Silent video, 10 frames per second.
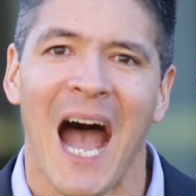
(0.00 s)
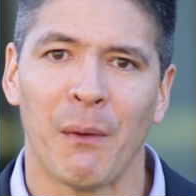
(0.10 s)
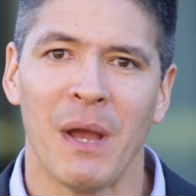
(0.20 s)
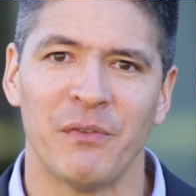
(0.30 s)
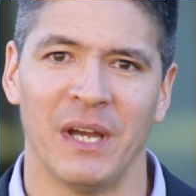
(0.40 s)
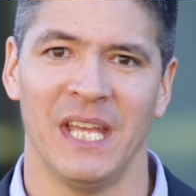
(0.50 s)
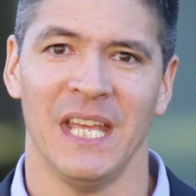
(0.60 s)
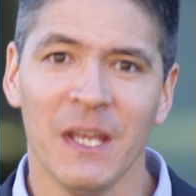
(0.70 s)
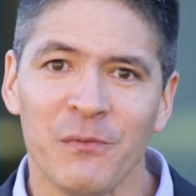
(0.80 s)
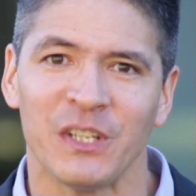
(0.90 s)
However,
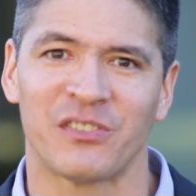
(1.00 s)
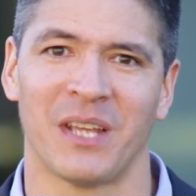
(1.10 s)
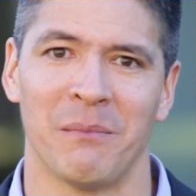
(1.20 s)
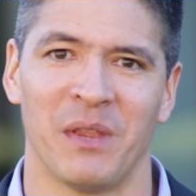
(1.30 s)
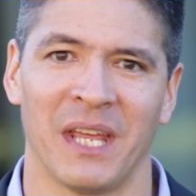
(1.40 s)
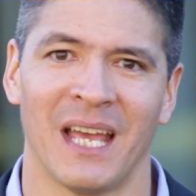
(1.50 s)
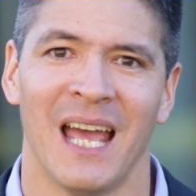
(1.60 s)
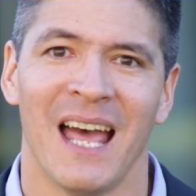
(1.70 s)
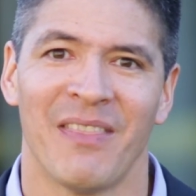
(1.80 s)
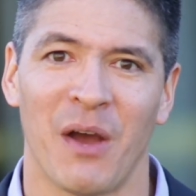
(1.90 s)
if it's something
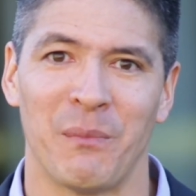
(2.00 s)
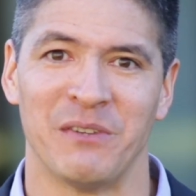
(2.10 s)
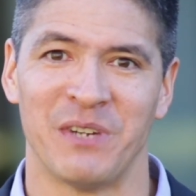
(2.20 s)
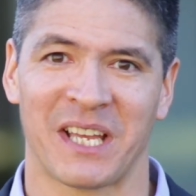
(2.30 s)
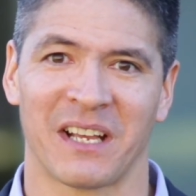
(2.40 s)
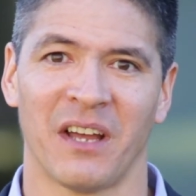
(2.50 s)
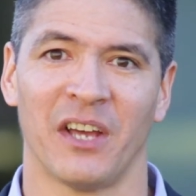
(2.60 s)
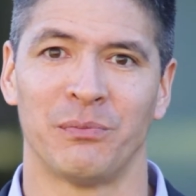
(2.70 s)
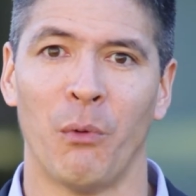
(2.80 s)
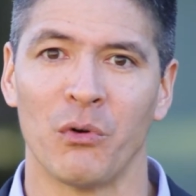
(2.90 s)
that we
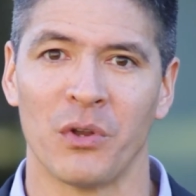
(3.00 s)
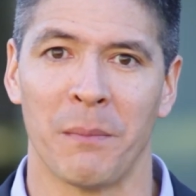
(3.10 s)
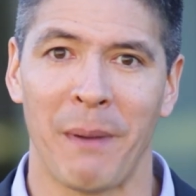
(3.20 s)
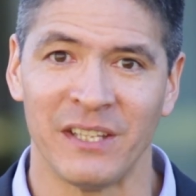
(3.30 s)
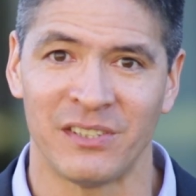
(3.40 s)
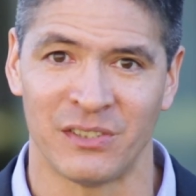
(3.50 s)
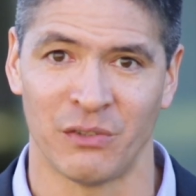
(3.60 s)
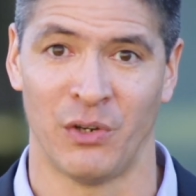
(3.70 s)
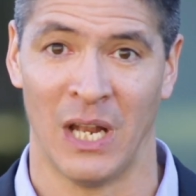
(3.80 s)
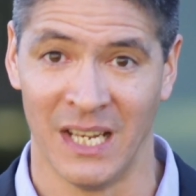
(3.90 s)
recognize more on the basis
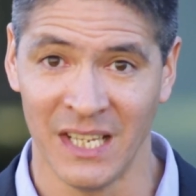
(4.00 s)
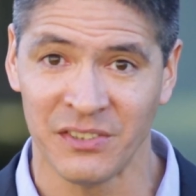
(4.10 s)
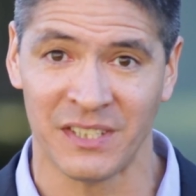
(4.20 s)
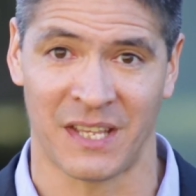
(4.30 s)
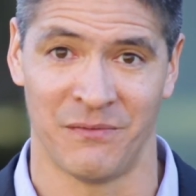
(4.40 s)
of holistic